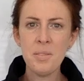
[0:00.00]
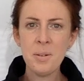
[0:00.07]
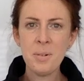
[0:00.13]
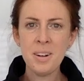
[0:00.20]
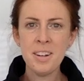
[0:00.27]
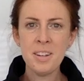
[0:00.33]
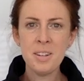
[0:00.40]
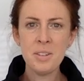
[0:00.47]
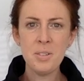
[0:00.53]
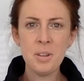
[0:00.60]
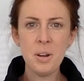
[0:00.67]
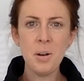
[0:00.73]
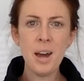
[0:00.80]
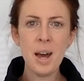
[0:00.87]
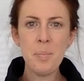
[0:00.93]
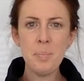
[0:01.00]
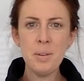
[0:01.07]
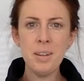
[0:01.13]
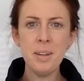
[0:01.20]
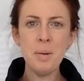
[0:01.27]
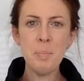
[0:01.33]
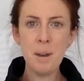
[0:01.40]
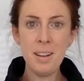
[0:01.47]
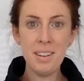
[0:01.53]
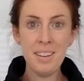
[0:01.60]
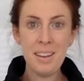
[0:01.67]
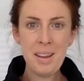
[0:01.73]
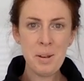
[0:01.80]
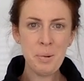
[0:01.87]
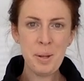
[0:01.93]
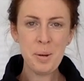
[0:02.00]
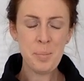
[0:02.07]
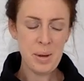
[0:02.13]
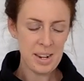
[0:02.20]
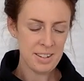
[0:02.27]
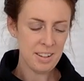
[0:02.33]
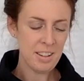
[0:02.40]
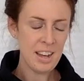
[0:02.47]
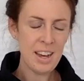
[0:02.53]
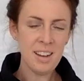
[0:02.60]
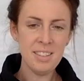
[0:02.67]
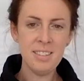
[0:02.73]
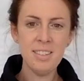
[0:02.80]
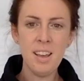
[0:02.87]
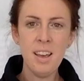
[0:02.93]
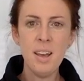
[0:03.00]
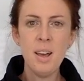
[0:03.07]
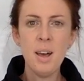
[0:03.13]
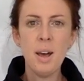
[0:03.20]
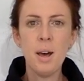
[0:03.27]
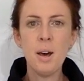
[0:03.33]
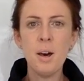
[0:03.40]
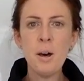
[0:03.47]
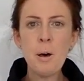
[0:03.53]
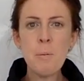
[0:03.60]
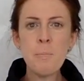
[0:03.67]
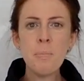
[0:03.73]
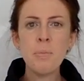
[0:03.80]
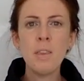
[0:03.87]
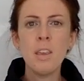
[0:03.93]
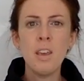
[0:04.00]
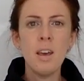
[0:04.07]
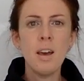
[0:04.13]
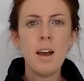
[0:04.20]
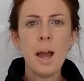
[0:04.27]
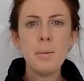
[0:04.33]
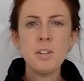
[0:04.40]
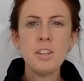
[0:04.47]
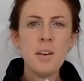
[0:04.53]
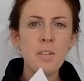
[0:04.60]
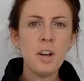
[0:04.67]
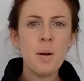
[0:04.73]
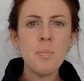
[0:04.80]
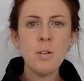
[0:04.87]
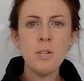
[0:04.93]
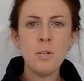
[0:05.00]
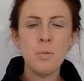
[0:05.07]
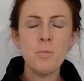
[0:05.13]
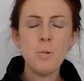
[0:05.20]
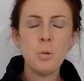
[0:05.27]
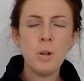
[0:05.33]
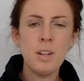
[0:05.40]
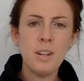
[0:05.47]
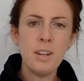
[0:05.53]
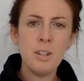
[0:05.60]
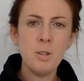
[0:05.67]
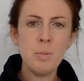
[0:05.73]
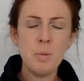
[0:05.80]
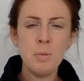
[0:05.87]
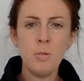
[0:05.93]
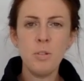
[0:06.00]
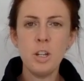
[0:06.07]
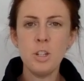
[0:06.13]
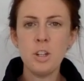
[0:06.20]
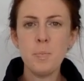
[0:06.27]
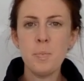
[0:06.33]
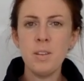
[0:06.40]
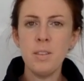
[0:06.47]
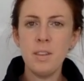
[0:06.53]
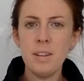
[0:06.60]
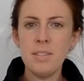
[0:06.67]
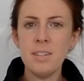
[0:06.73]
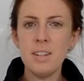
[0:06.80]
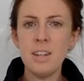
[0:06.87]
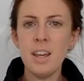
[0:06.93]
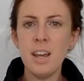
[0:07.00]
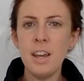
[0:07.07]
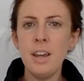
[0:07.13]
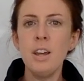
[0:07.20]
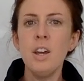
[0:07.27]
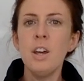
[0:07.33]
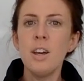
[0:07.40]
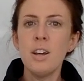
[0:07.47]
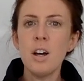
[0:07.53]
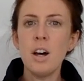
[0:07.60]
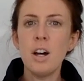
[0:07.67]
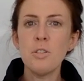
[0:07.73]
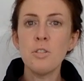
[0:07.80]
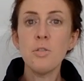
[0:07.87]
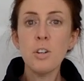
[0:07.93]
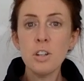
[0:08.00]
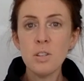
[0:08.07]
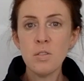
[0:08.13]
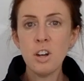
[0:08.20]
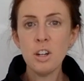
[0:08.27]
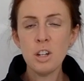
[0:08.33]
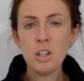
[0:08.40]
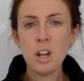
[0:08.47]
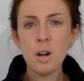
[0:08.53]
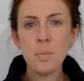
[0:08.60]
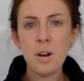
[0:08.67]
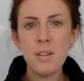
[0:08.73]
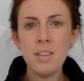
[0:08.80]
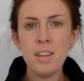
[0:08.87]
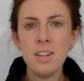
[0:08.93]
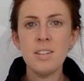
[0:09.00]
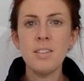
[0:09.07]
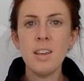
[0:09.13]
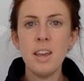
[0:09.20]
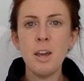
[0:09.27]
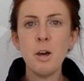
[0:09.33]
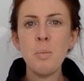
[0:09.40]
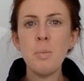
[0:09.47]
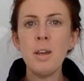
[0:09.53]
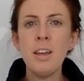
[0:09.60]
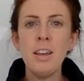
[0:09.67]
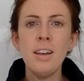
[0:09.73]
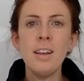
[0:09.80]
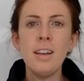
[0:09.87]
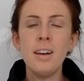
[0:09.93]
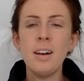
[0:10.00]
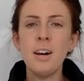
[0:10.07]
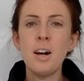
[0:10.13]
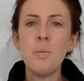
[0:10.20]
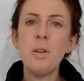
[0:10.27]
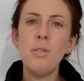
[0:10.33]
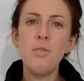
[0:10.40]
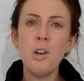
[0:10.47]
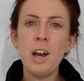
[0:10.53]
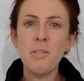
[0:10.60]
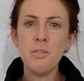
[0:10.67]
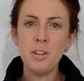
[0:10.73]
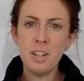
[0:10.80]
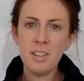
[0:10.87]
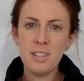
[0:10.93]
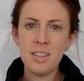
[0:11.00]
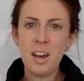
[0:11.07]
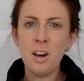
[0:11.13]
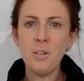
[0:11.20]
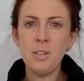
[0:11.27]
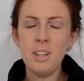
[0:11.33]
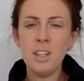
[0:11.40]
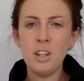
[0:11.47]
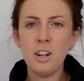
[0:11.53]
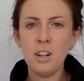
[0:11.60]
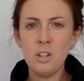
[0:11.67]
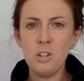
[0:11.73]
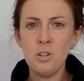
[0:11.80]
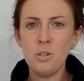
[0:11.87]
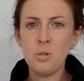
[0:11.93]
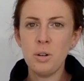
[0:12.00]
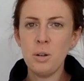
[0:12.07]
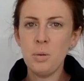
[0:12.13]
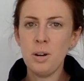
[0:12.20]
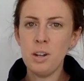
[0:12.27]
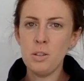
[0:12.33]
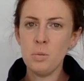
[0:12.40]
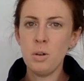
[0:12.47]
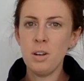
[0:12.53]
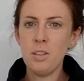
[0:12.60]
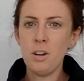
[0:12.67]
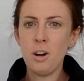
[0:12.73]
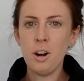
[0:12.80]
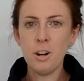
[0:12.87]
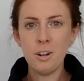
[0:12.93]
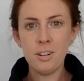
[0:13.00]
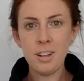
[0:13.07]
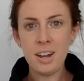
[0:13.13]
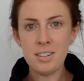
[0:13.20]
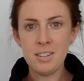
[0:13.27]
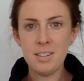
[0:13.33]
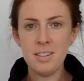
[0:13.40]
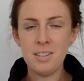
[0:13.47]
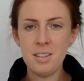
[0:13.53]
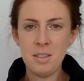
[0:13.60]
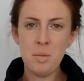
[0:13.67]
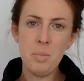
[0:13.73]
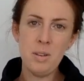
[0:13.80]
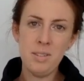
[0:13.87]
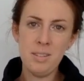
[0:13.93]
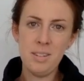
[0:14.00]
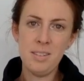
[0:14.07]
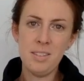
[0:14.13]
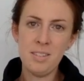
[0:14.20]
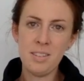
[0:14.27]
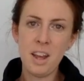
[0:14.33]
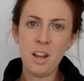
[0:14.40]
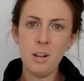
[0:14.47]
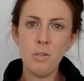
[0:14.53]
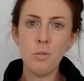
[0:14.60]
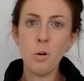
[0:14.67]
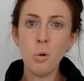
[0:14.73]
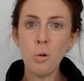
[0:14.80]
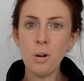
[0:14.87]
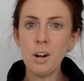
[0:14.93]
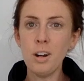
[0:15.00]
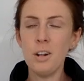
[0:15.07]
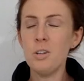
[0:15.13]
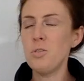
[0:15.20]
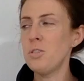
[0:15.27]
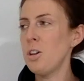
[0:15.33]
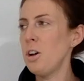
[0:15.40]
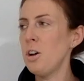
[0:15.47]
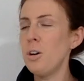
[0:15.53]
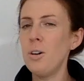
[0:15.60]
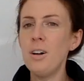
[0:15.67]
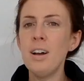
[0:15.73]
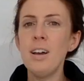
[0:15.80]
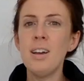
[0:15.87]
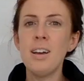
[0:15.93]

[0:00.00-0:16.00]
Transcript: everyone. So happy Monday and welcome back to class. I just have a couple of quick announcements before I jump into the lesson today. So first of all, good job on the exam. If you haven't figured this out, Econ 221 is one of the harder classes in the business kind of core, so